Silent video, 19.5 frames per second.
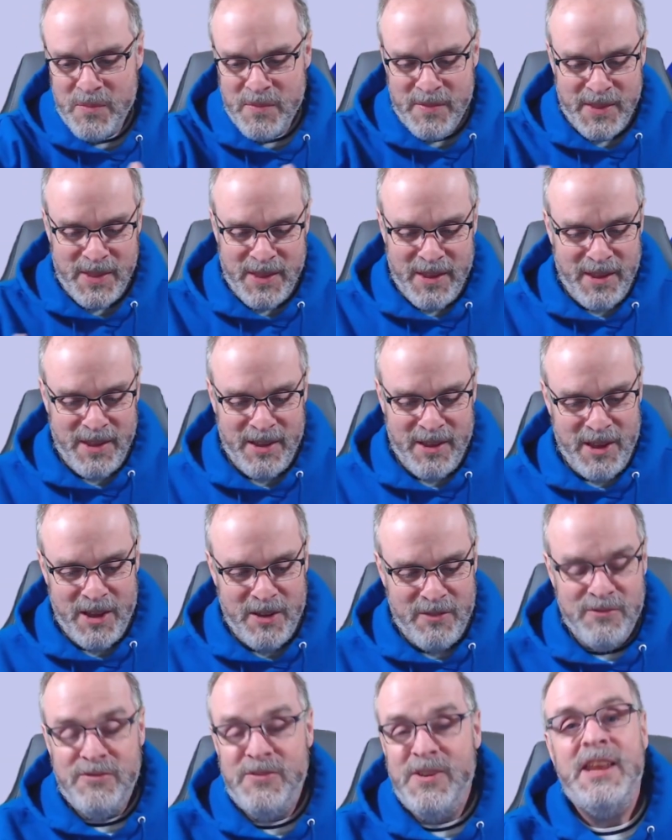
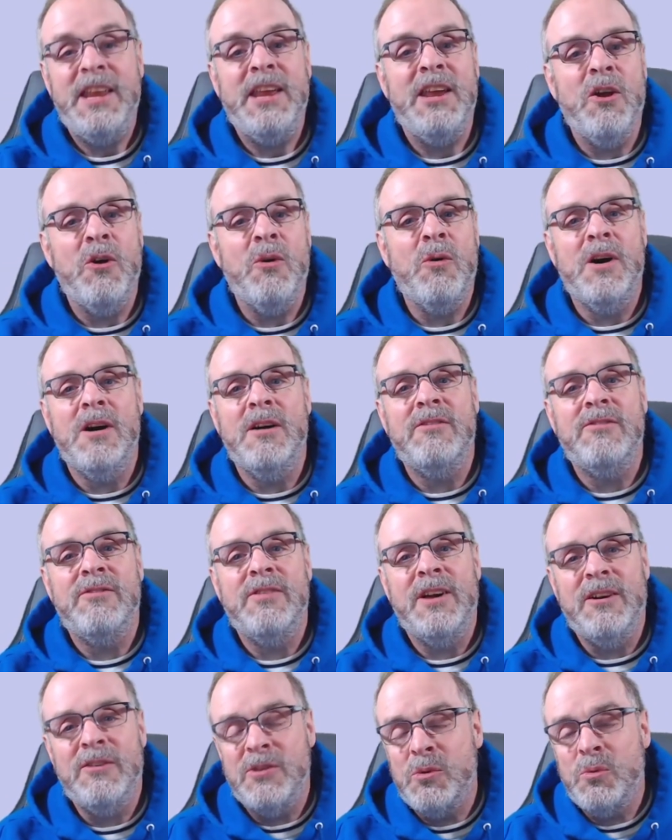a video
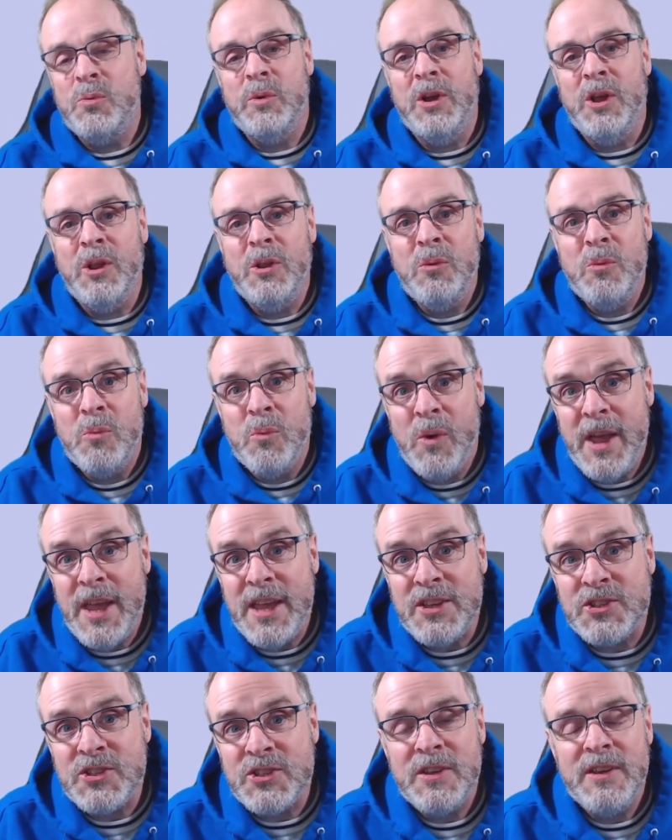of a real
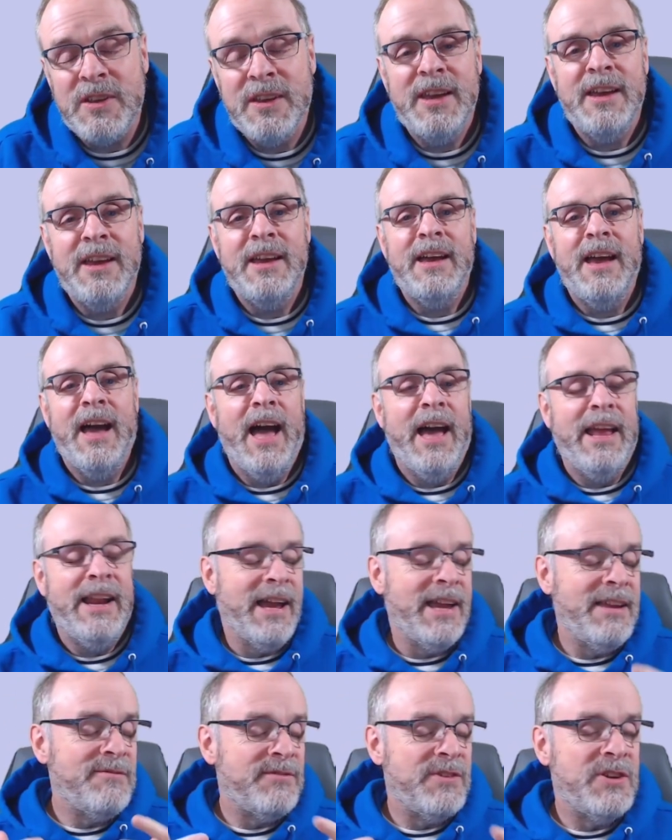race. And
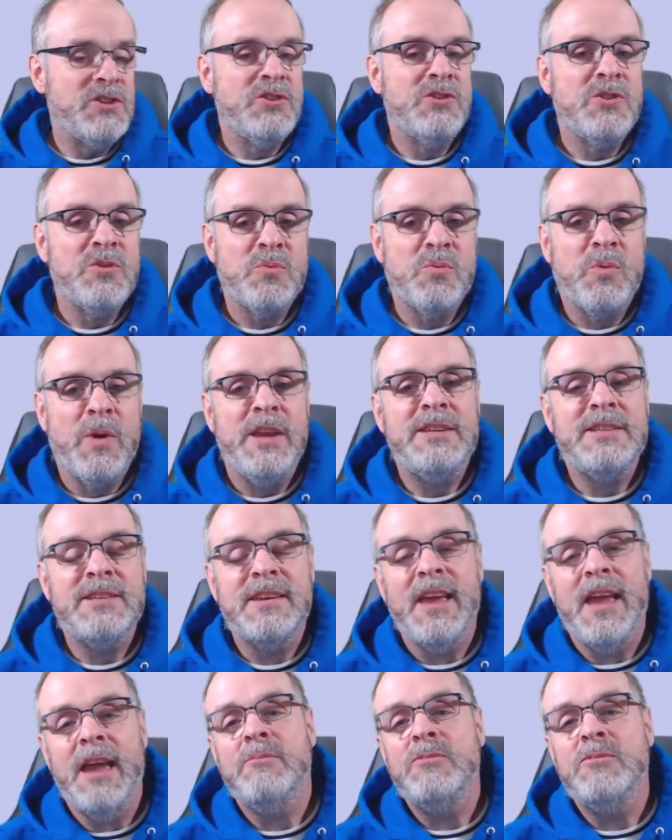I envisioned the race
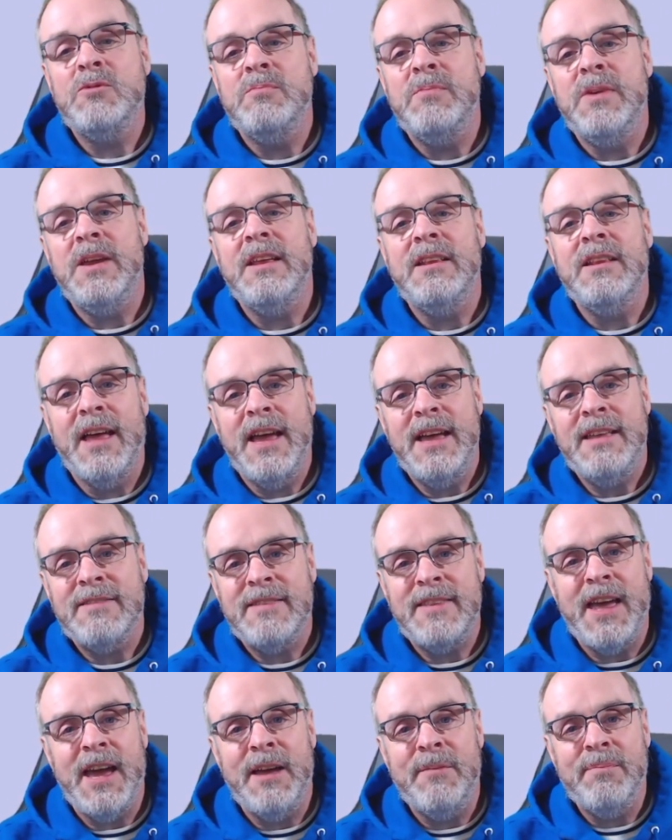game to be
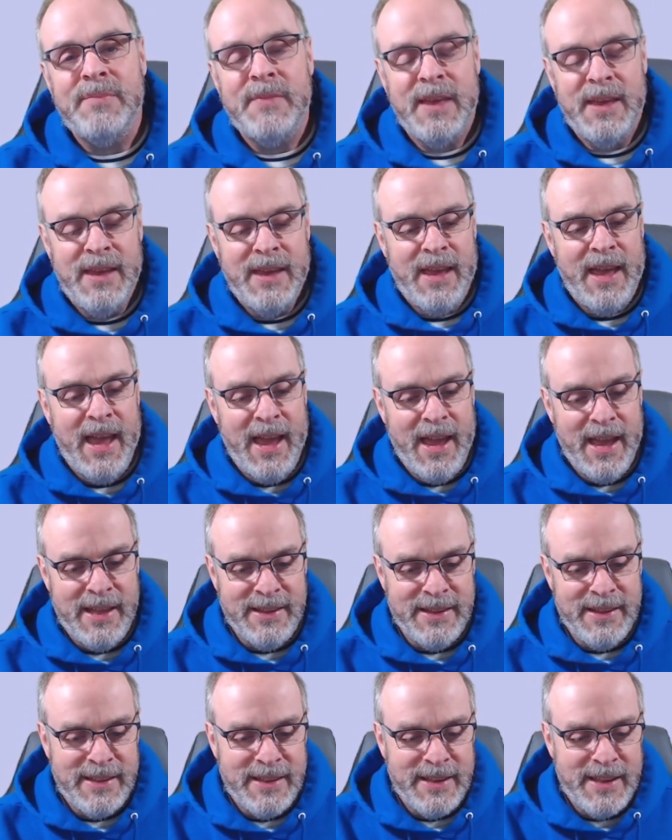like that,
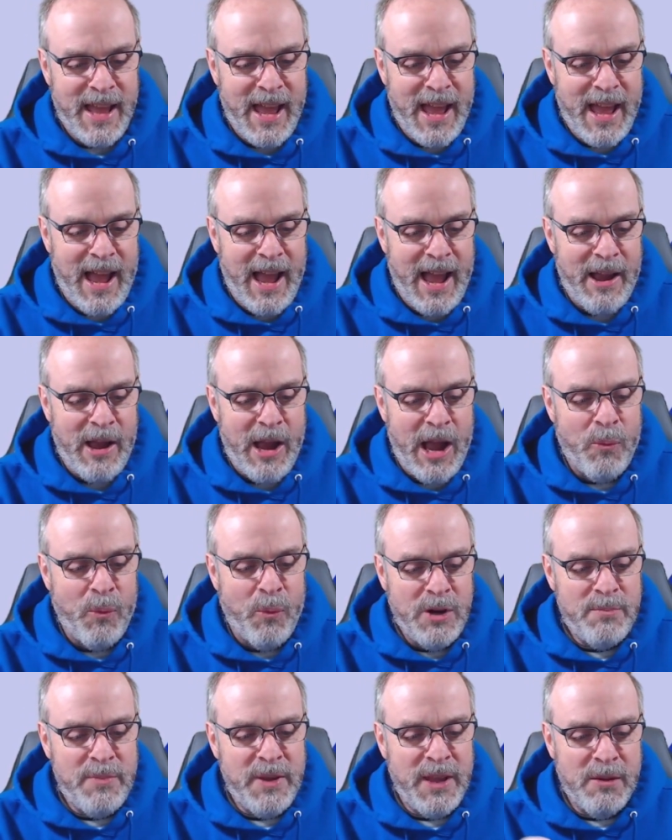and I
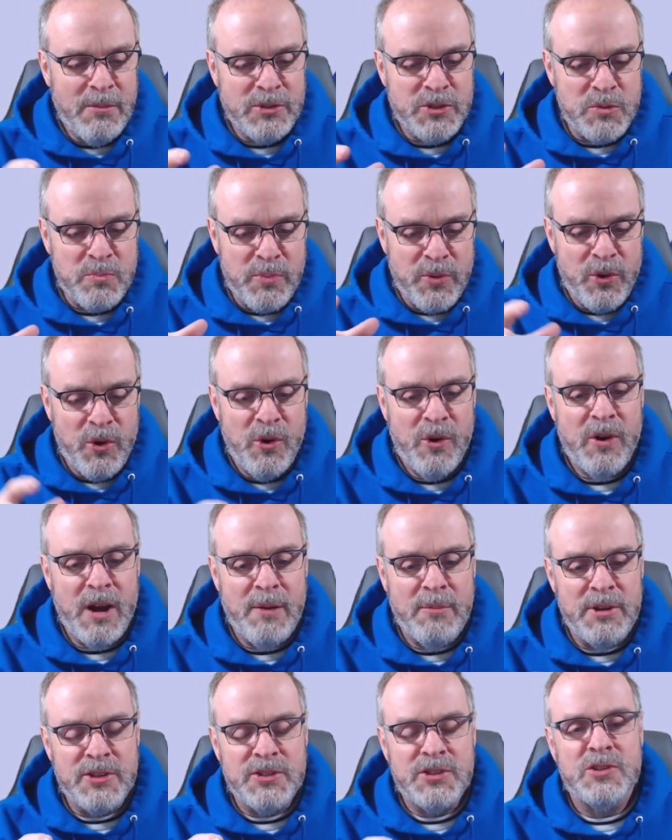want to be able to
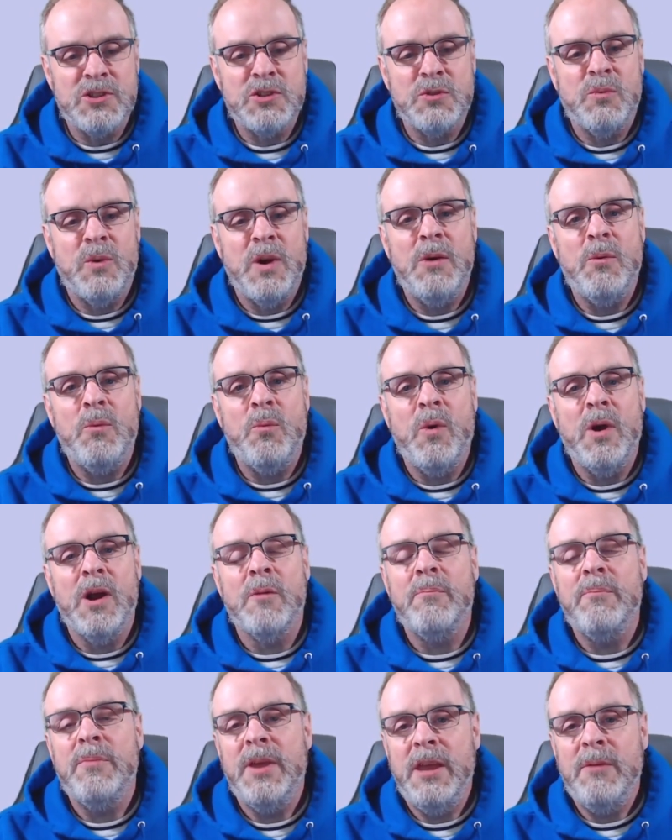program it in such a way
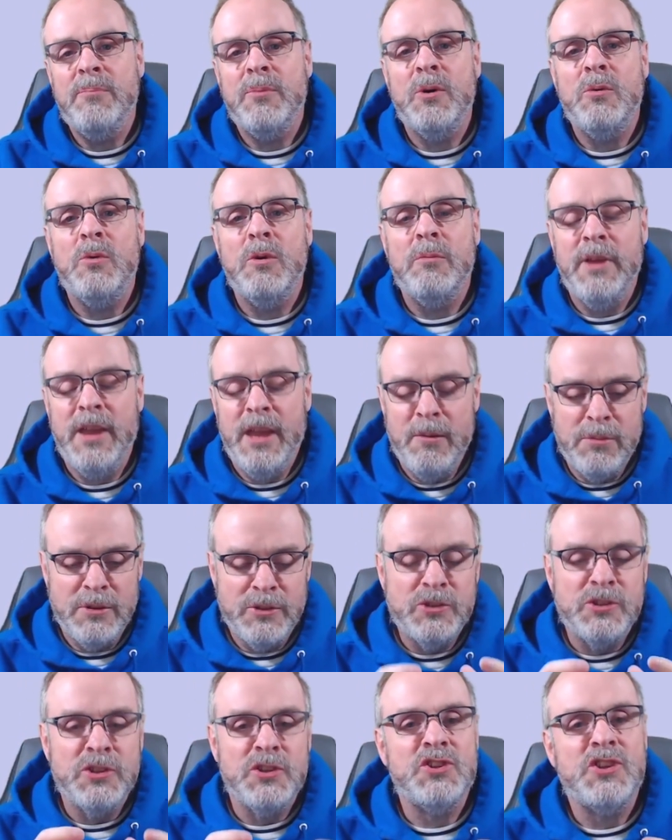where people will be able
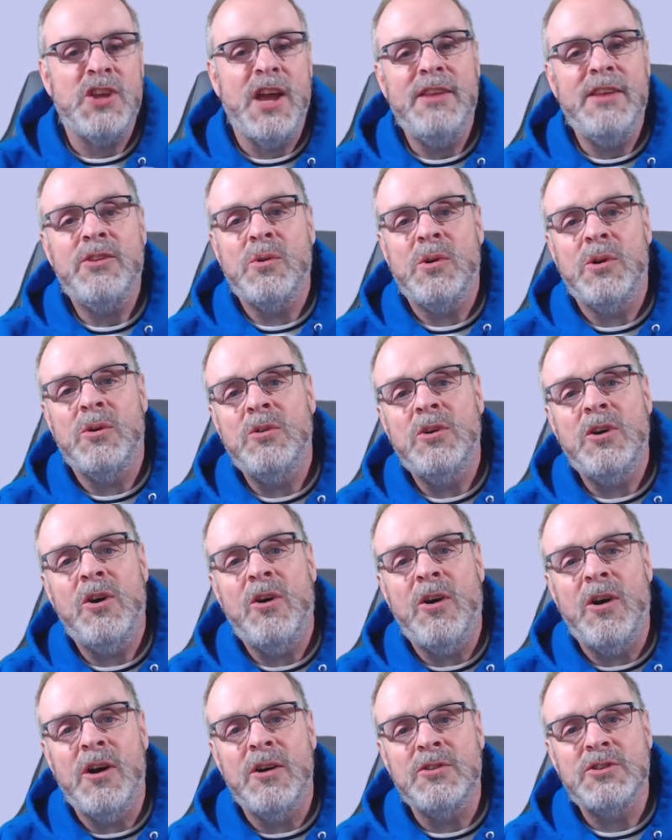to design their own
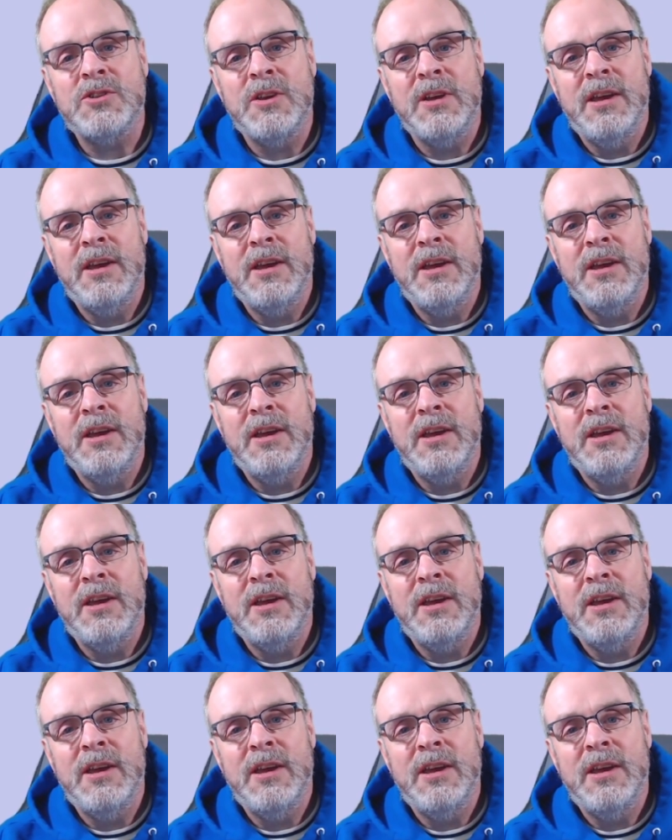cars